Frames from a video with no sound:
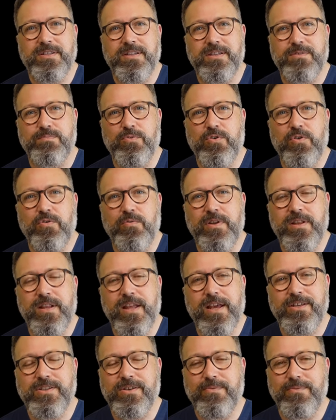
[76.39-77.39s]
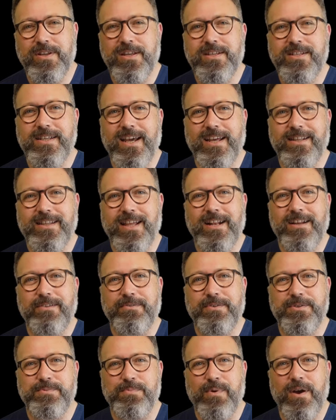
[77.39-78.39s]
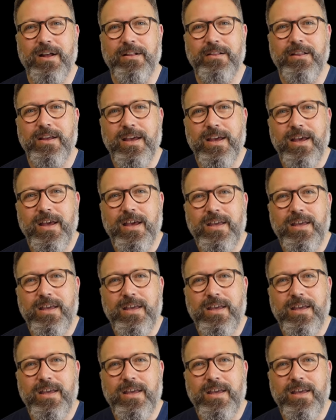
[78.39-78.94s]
there's more in there. So we need to get that out as well.